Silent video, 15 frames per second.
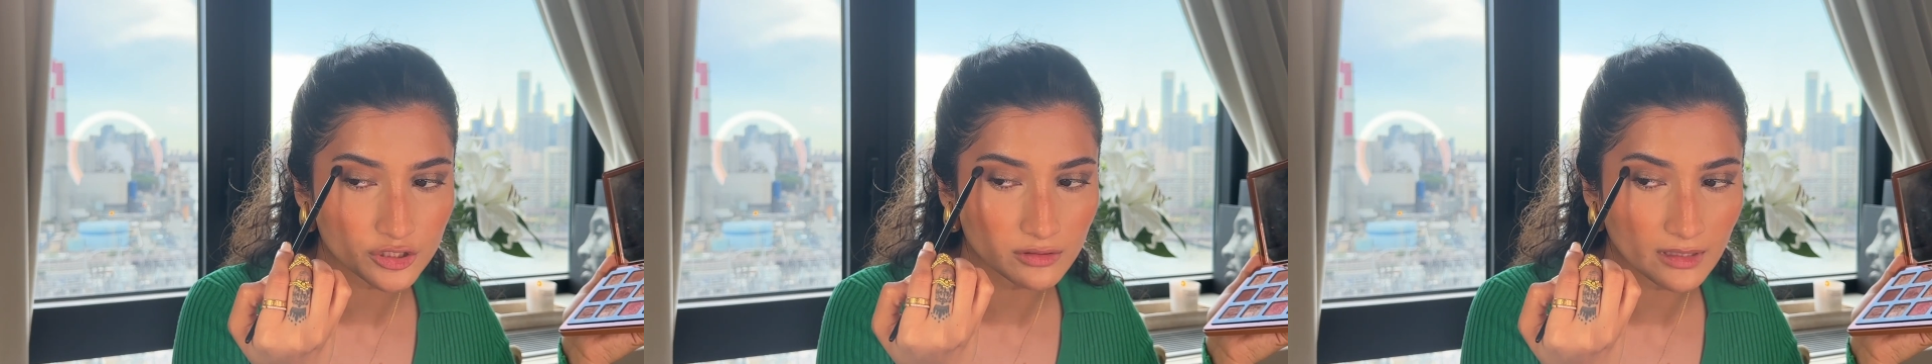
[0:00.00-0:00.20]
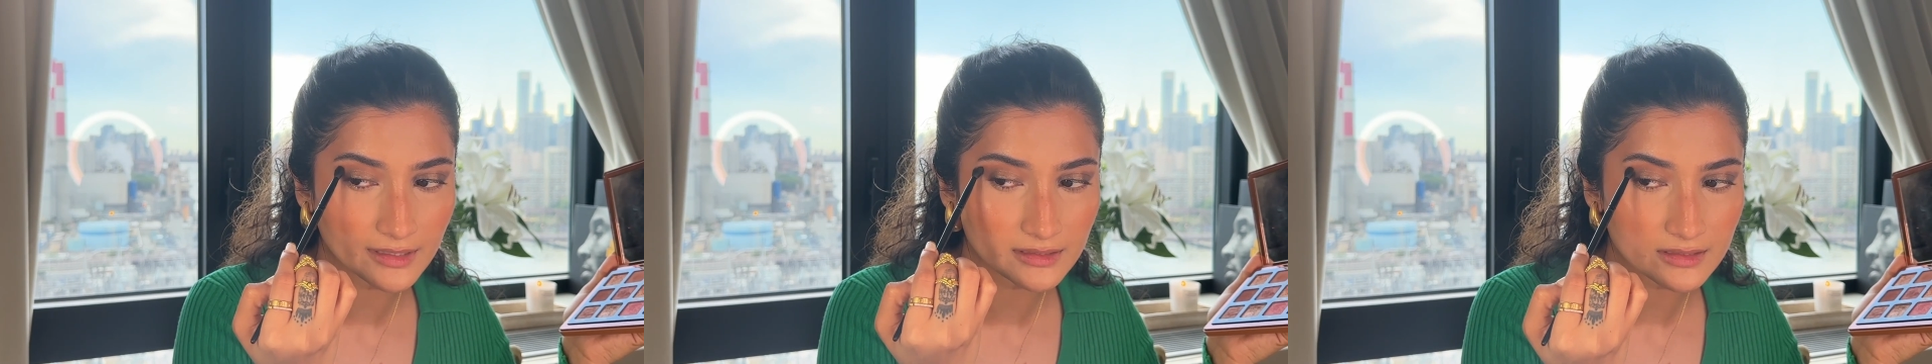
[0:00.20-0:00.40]

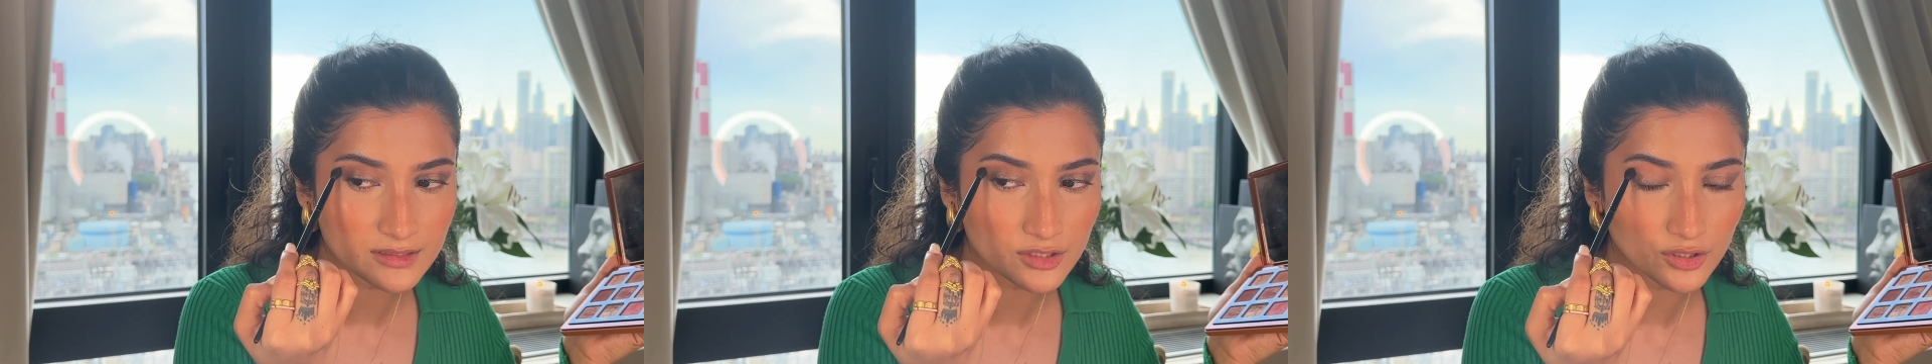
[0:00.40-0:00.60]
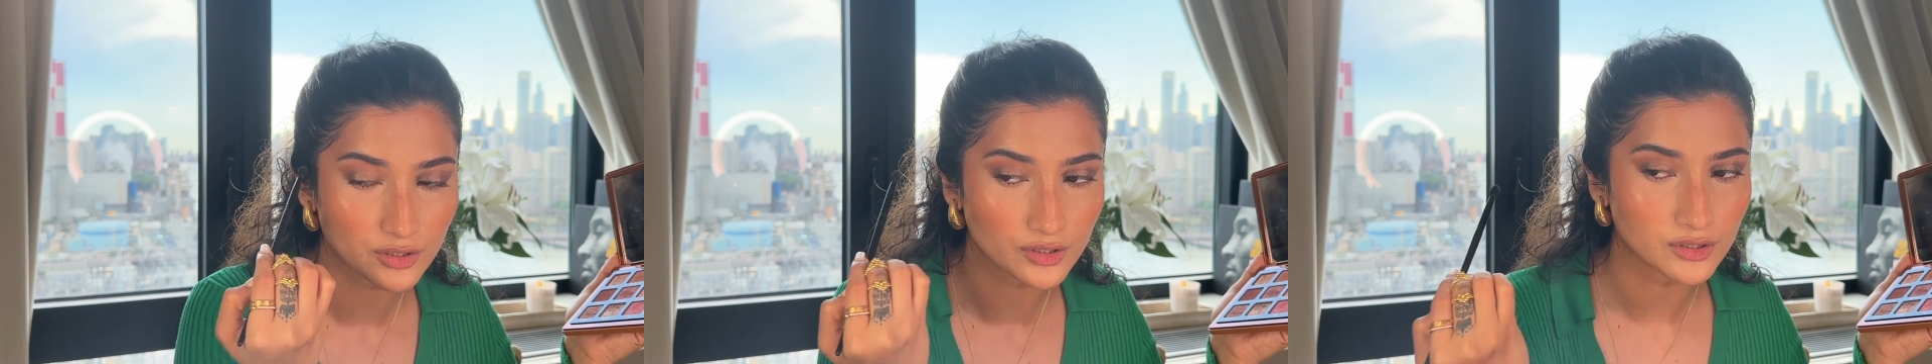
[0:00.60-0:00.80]
lines
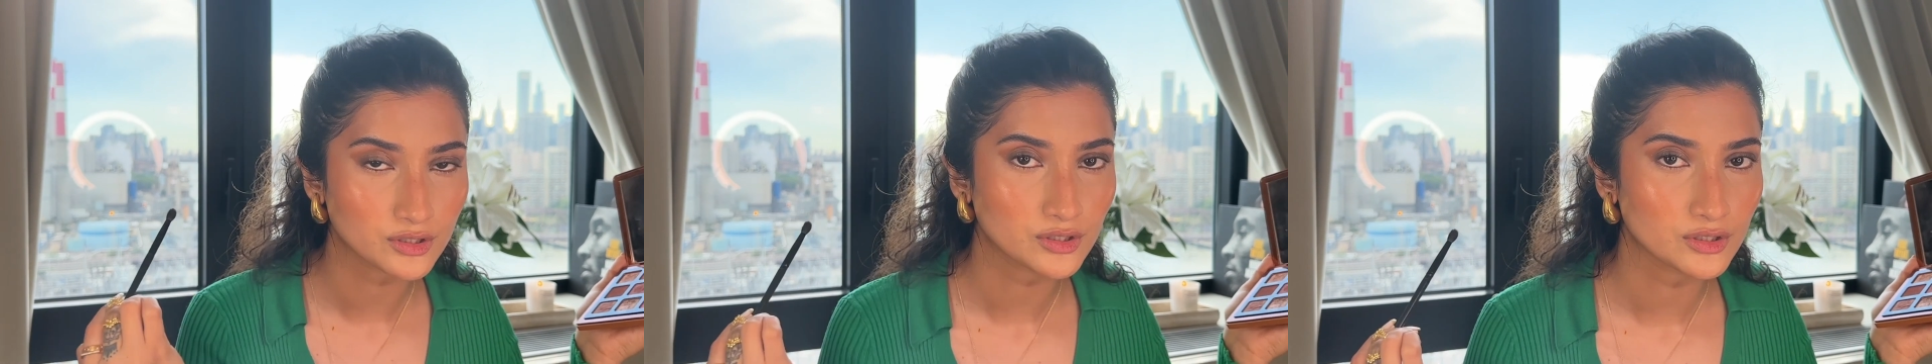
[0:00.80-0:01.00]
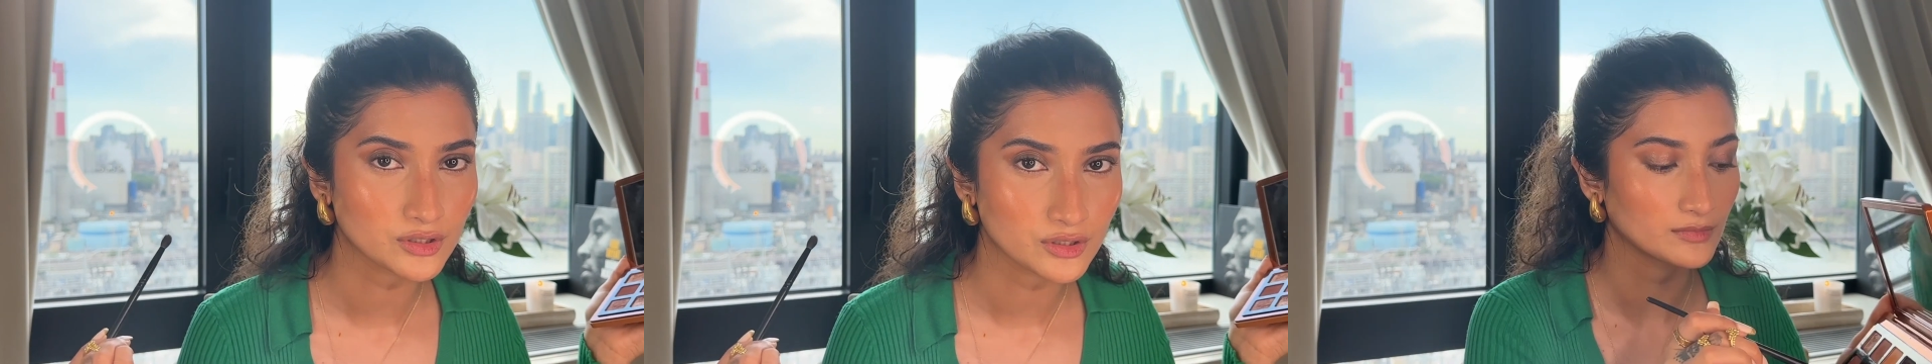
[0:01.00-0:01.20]
here.
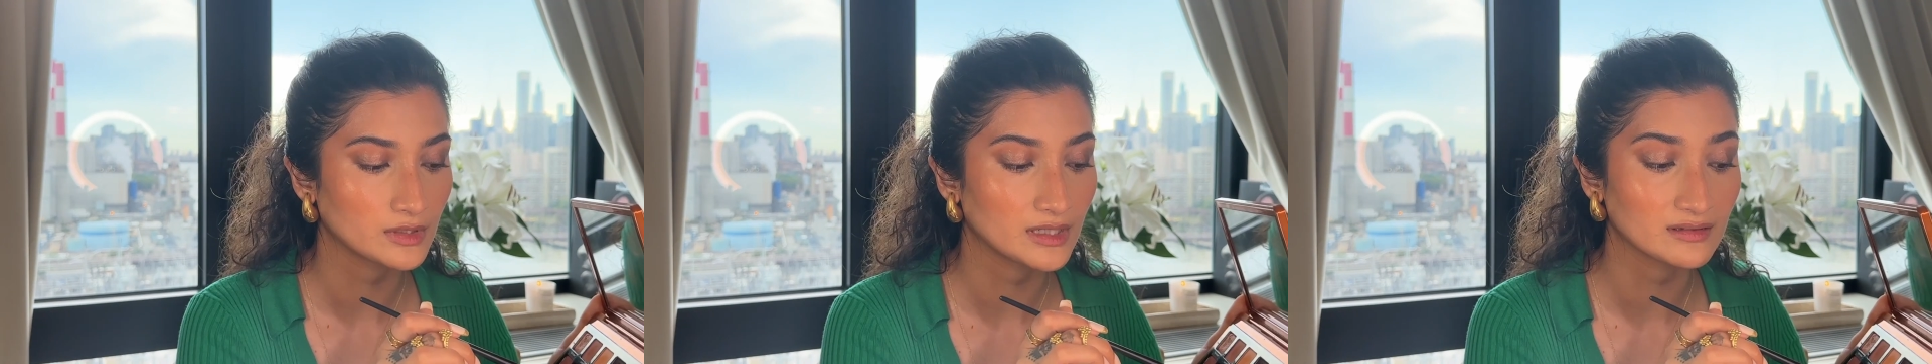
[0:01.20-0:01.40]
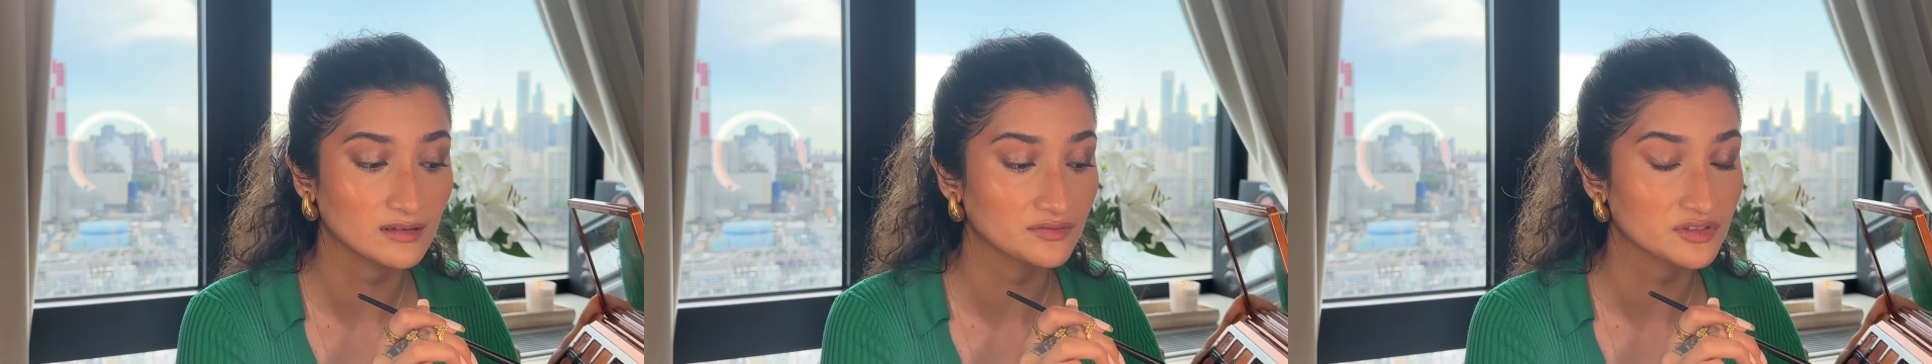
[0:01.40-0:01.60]

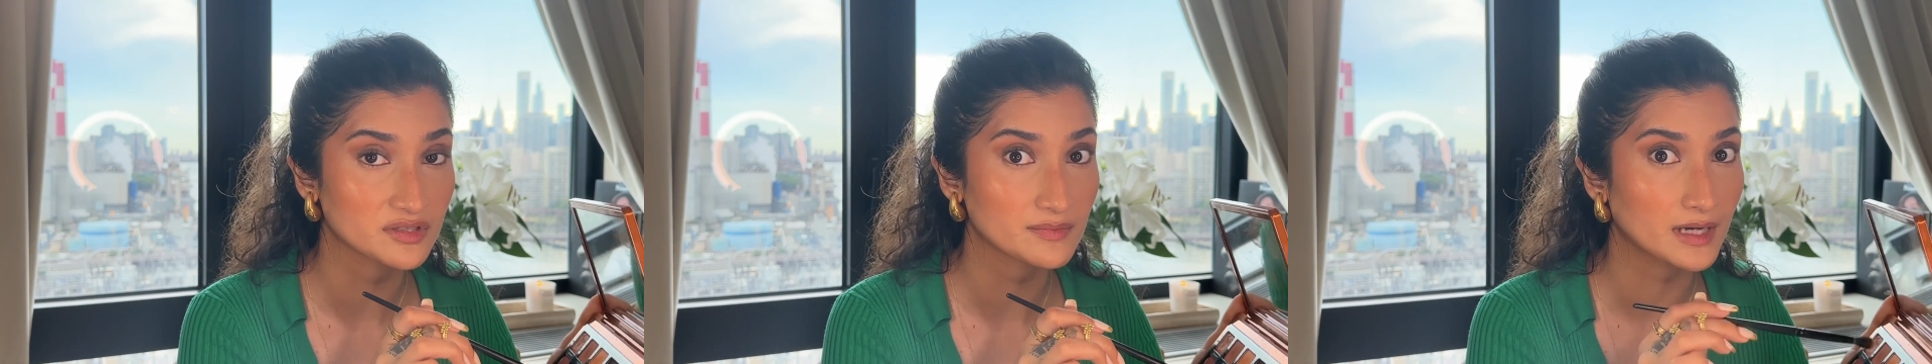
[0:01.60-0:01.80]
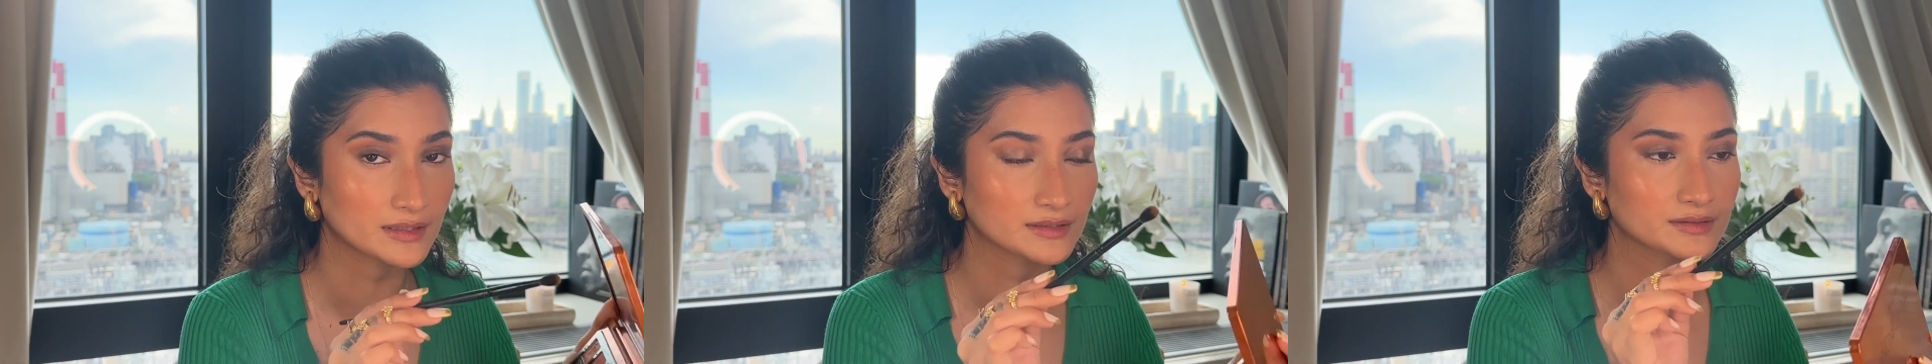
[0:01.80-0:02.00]
I love this
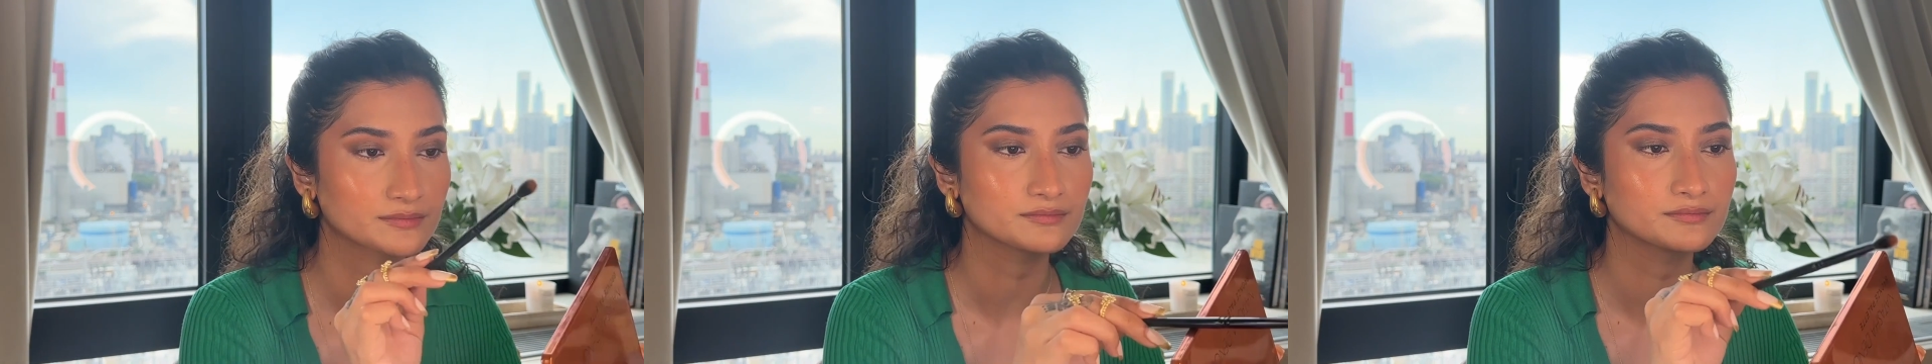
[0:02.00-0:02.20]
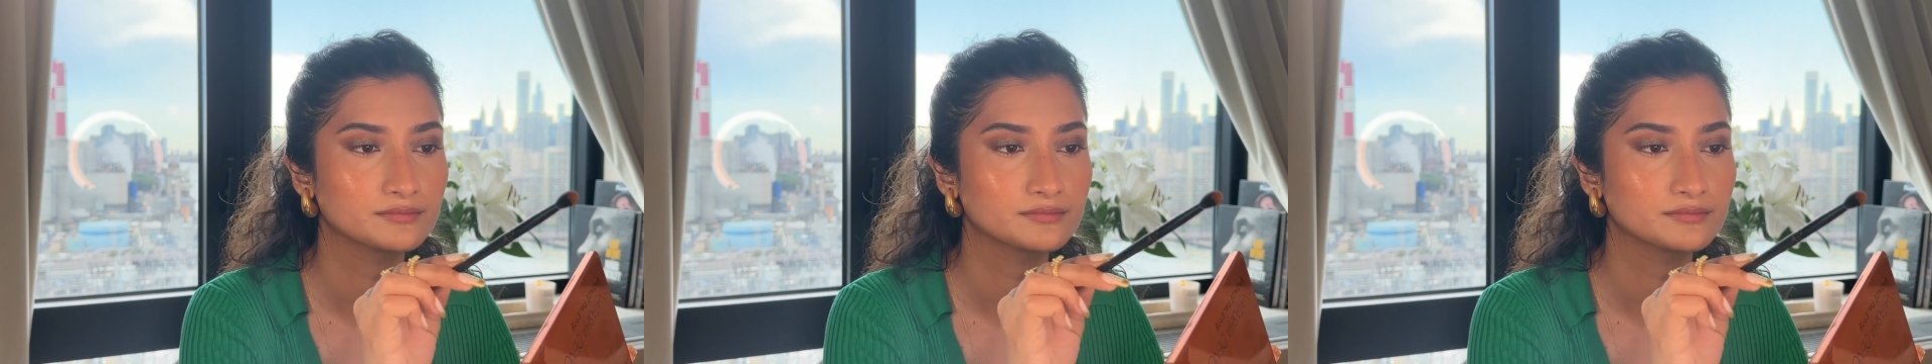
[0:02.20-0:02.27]
palette.